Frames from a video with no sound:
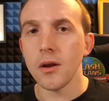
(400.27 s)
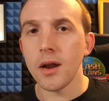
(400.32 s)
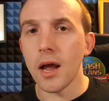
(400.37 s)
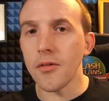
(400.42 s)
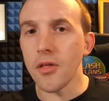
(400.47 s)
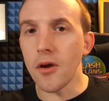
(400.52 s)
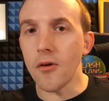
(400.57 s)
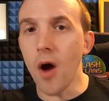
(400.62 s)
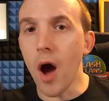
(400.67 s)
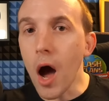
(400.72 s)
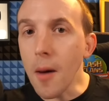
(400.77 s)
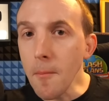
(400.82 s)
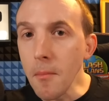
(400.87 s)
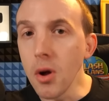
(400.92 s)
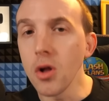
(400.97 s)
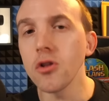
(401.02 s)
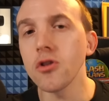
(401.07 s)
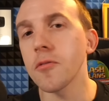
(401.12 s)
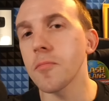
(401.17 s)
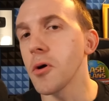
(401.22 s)
Now, there are
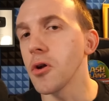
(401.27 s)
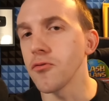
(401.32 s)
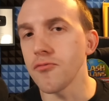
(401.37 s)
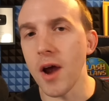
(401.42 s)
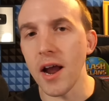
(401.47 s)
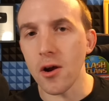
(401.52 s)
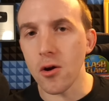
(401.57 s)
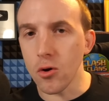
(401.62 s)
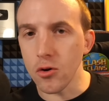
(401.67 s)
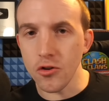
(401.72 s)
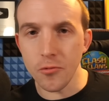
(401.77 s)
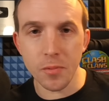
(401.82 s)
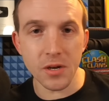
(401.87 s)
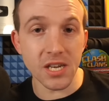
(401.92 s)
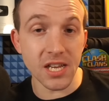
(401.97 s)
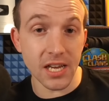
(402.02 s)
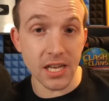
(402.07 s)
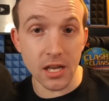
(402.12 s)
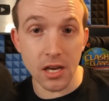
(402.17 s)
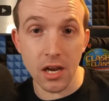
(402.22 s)
multiple records,
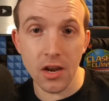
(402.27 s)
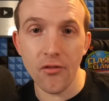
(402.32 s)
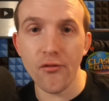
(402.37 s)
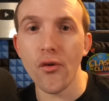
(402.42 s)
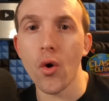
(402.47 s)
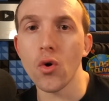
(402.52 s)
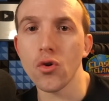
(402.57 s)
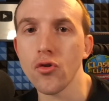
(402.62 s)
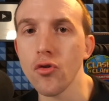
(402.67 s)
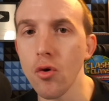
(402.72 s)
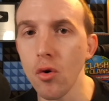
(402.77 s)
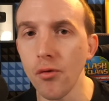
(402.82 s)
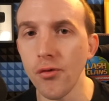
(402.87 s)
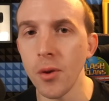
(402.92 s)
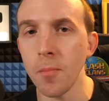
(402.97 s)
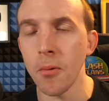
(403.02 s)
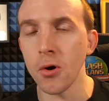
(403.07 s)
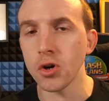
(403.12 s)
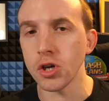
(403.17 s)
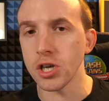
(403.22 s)
particularly for trophy
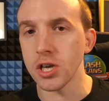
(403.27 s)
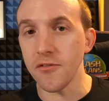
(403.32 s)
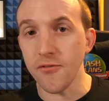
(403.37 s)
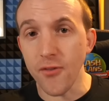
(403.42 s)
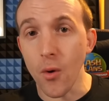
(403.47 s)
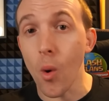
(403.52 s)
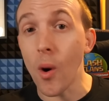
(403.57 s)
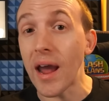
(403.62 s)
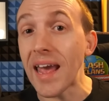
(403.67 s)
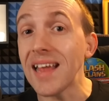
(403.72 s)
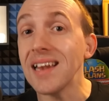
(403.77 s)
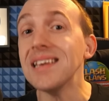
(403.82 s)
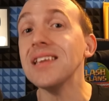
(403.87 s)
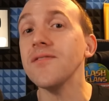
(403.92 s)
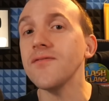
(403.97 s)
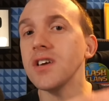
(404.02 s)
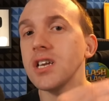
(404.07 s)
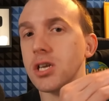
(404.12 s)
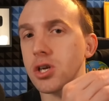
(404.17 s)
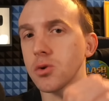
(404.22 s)
pushing for
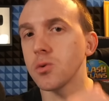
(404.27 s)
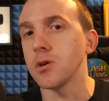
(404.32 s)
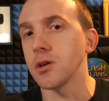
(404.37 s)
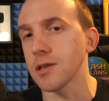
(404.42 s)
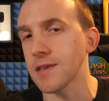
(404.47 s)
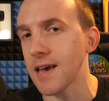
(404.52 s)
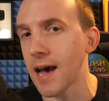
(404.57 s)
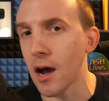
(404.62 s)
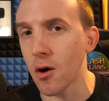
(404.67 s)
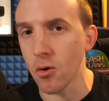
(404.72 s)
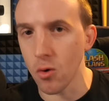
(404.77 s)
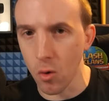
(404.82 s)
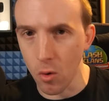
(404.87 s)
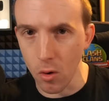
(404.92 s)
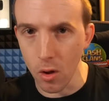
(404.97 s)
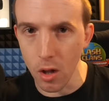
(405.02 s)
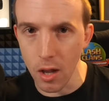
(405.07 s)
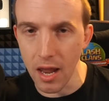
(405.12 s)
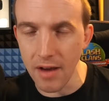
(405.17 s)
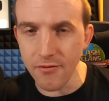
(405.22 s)
individual town
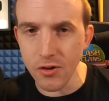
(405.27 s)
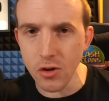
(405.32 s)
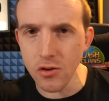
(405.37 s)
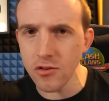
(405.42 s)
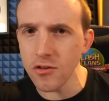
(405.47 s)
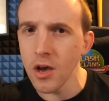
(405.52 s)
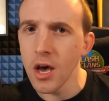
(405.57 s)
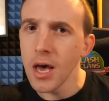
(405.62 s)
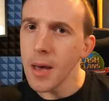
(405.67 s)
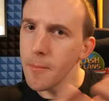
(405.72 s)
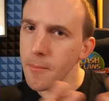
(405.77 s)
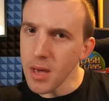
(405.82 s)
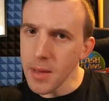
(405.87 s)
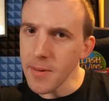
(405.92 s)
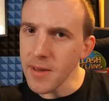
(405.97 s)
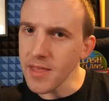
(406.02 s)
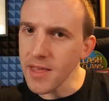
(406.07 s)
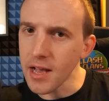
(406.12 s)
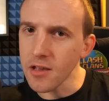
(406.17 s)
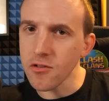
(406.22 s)
hall levels.
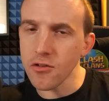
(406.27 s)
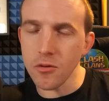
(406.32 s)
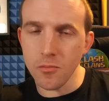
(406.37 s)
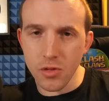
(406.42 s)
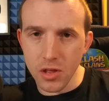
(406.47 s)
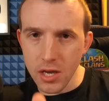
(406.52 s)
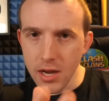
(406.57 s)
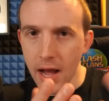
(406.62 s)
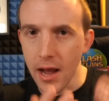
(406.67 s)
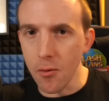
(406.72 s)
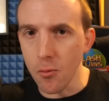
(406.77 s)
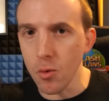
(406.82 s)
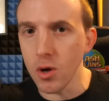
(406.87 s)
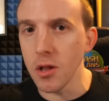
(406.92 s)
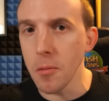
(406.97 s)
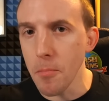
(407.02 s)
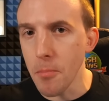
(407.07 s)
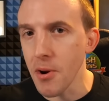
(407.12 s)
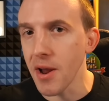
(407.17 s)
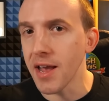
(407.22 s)
Maybe that's something I will
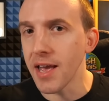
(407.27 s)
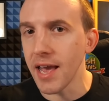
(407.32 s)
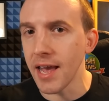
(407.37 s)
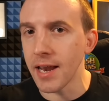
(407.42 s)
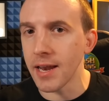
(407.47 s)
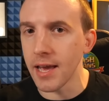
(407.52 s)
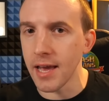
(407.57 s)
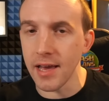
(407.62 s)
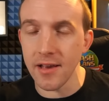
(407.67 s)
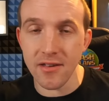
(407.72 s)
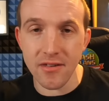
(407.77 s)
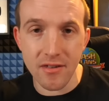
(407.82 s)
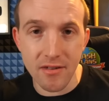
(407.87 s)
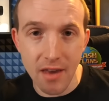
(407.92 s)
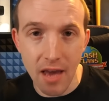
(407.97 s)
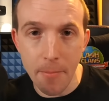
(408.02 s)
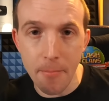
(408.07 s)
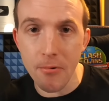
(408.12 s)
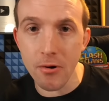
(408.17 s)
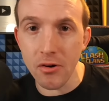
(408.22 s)
bring in a
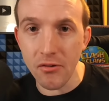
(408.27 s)
separate